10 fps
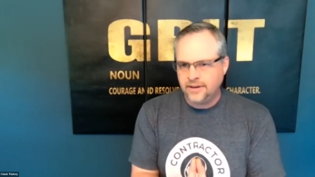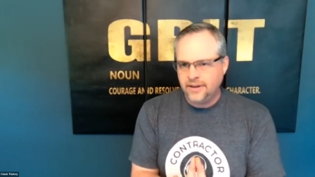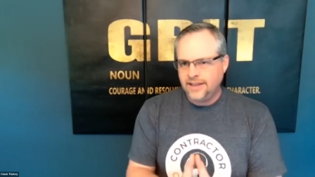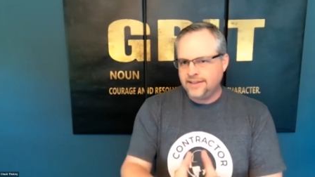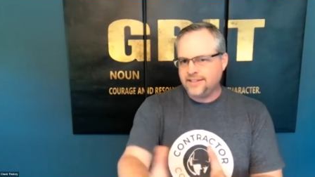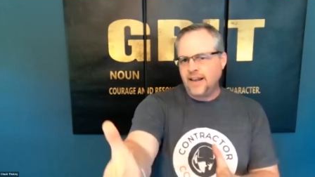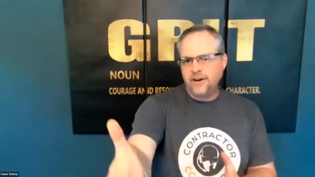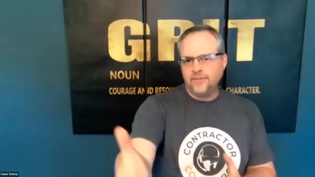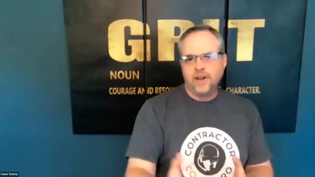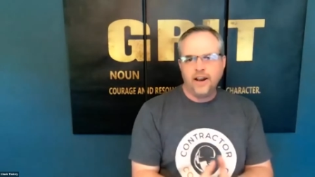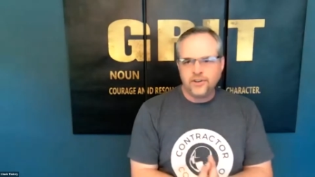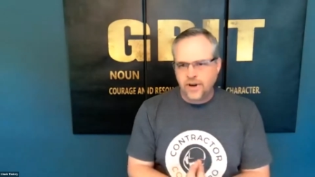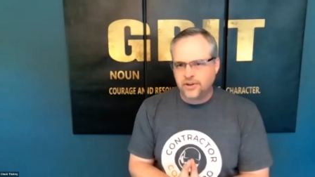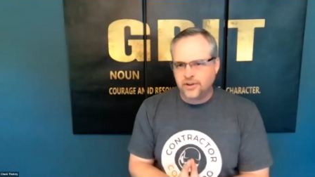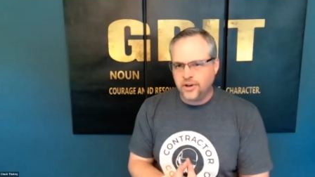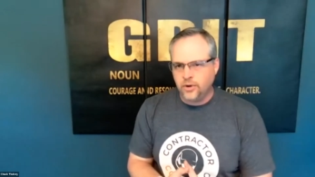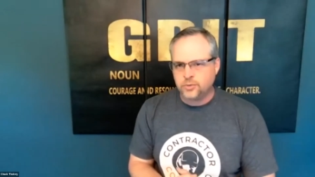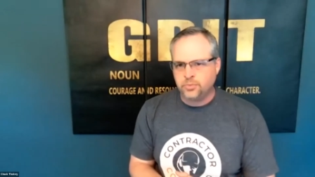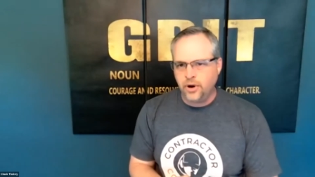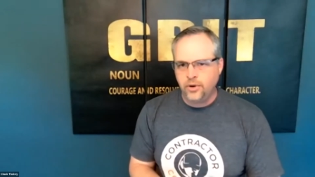Inside of Contractor
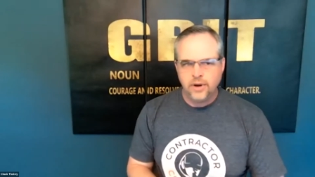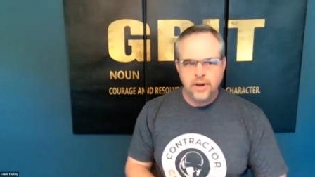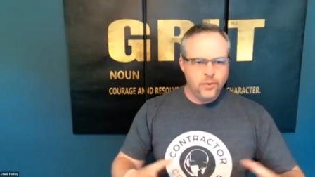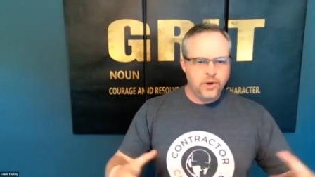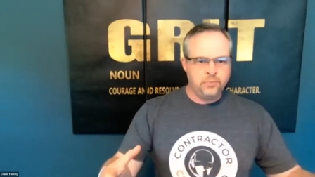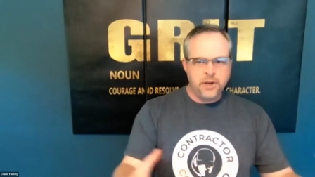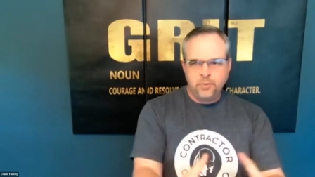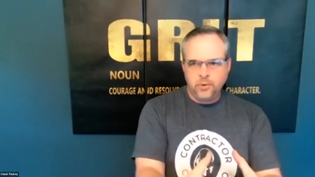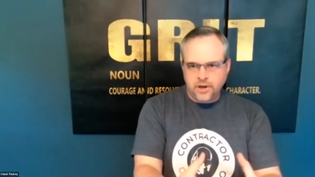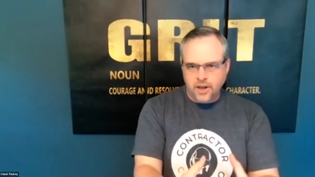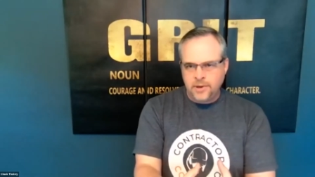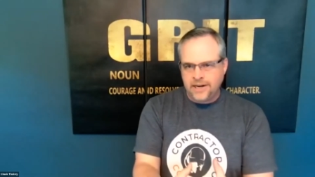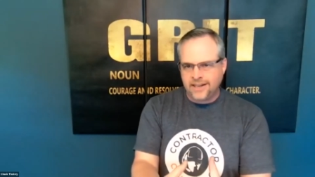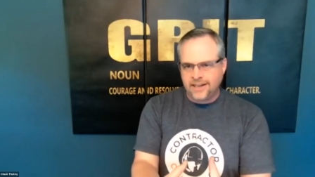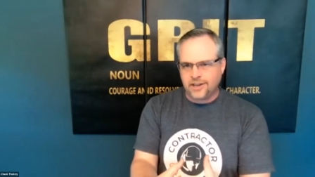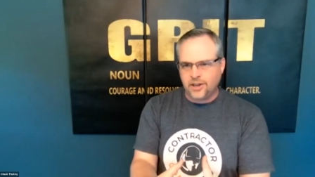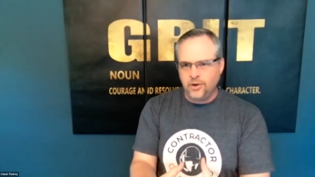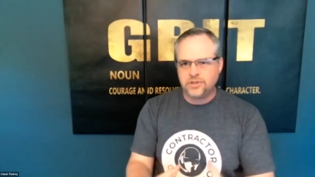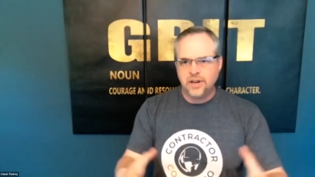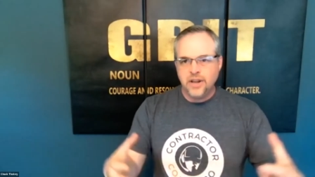Coach Pro, when people come in and get
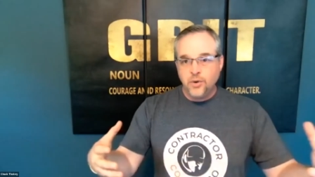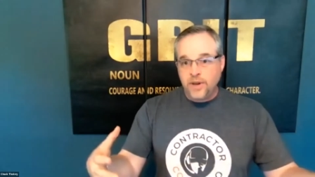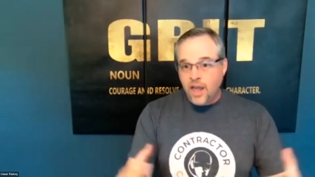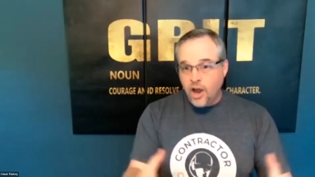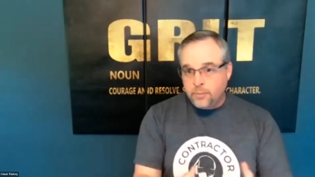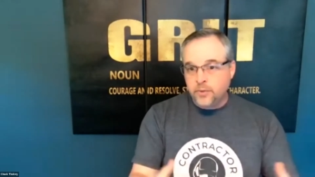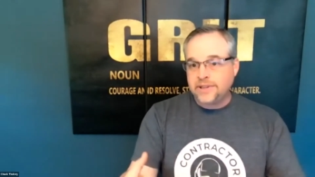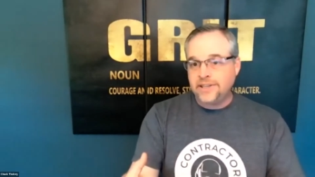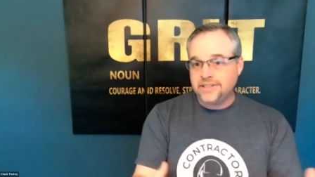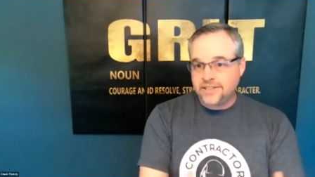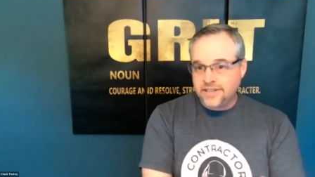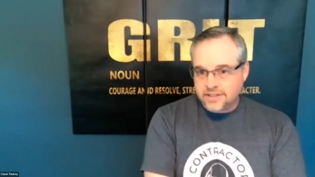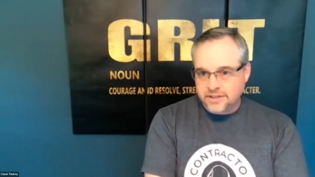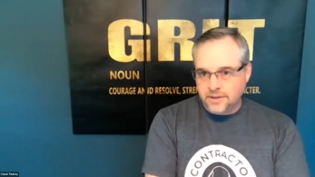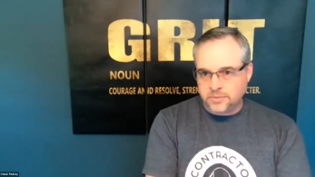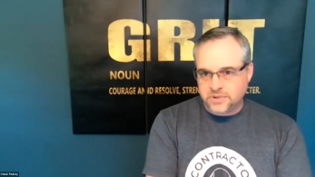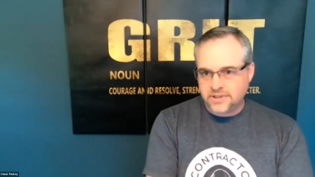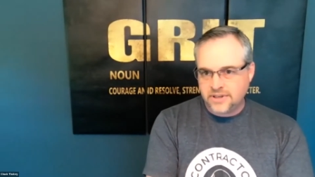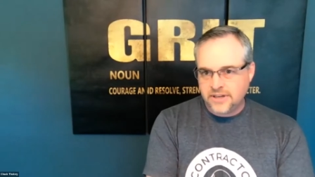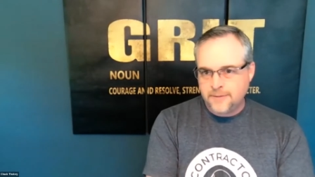coached, we help them with these
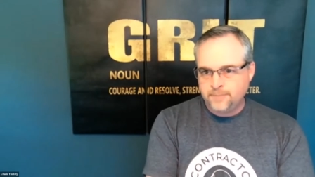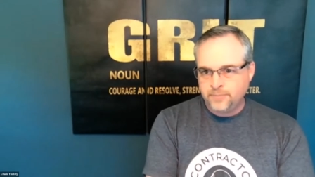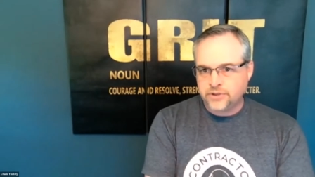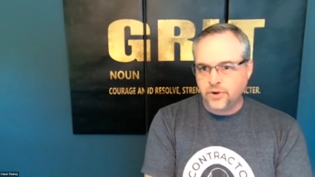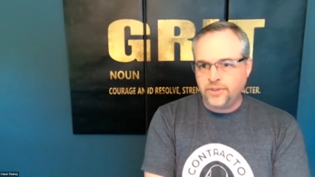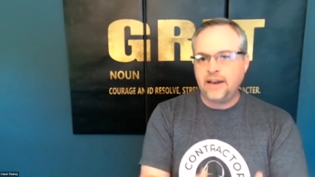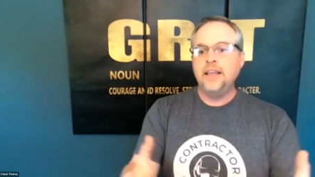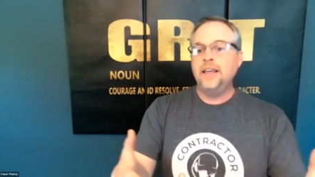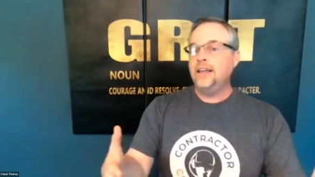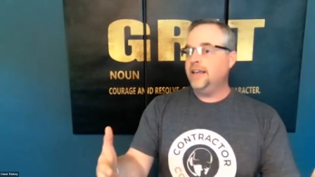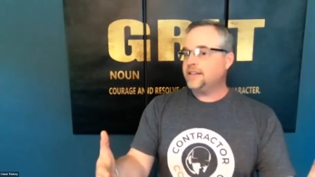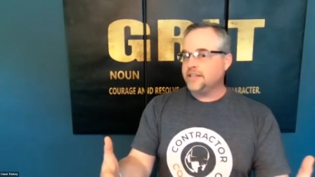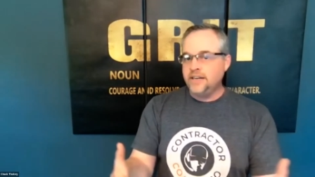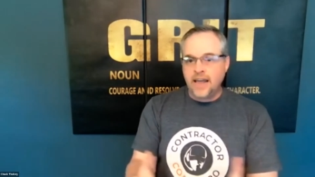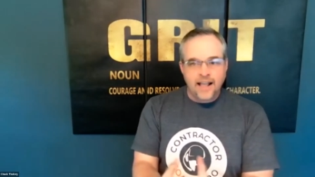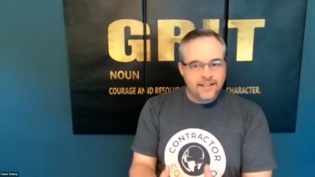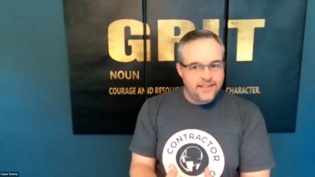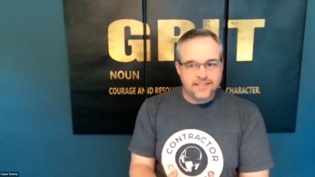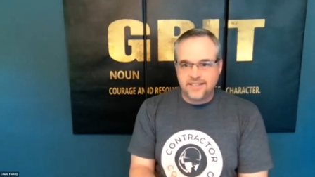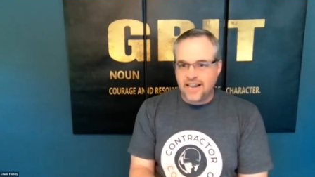systems so that it's not
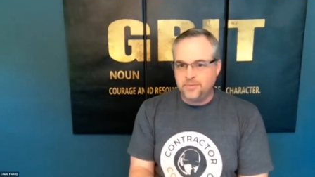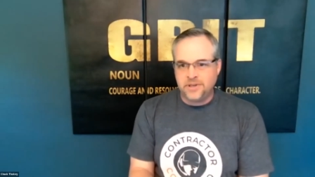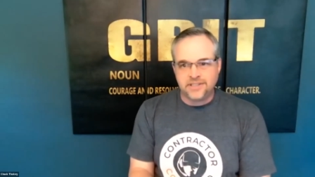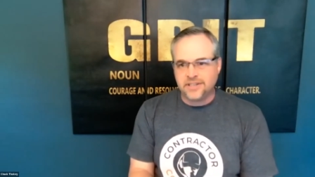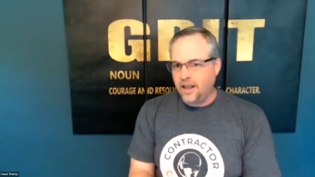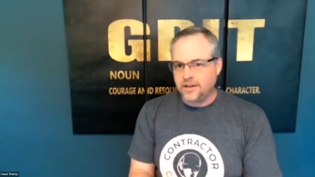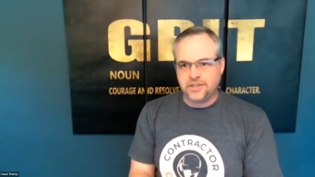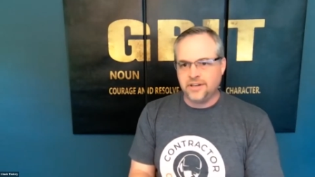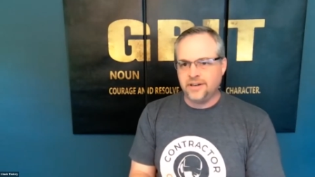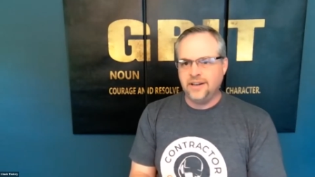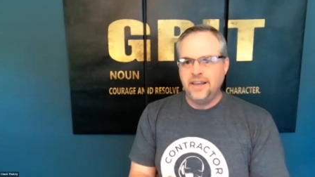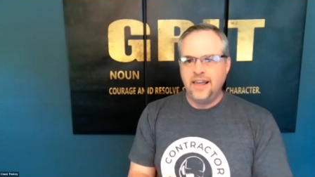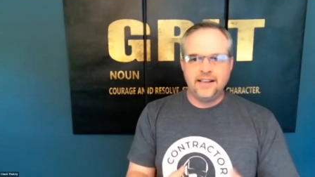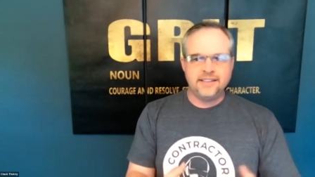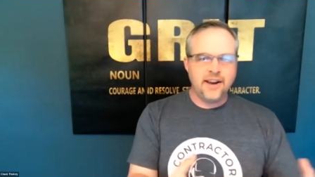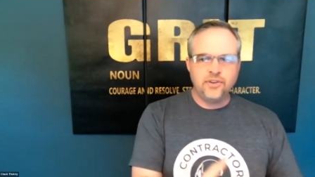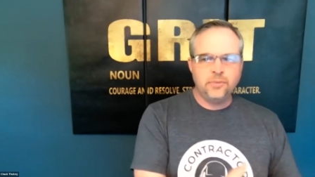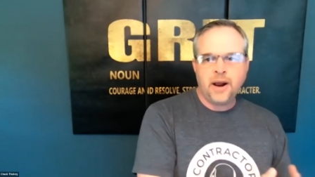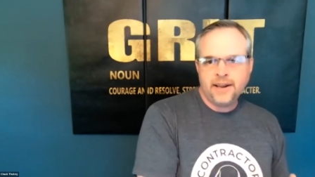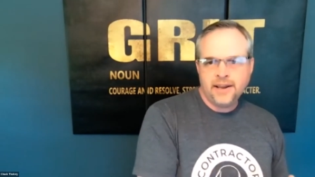the same discussion as
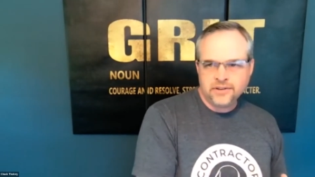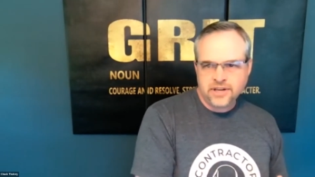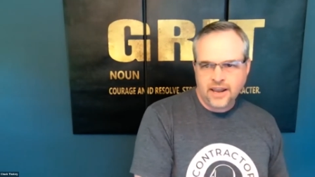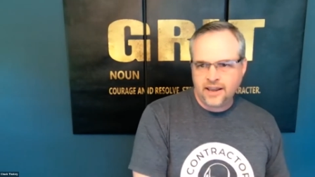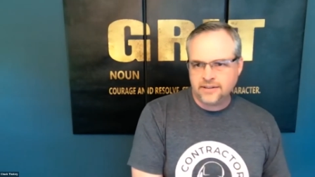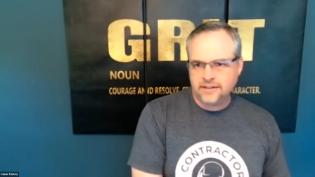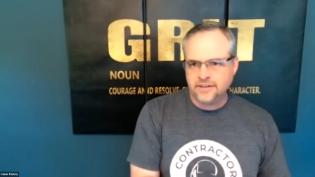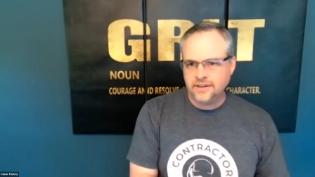everybody else has.